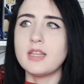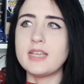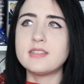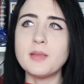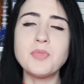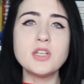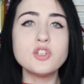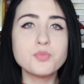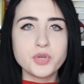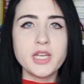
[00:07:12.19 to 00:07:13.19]
like something
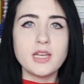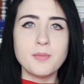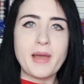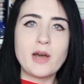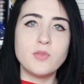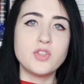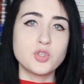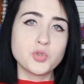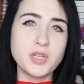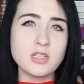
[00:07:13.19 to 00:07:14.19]
to bring about the
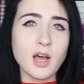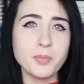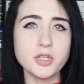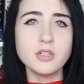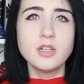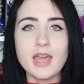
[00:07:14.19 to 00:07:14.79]
tree topper.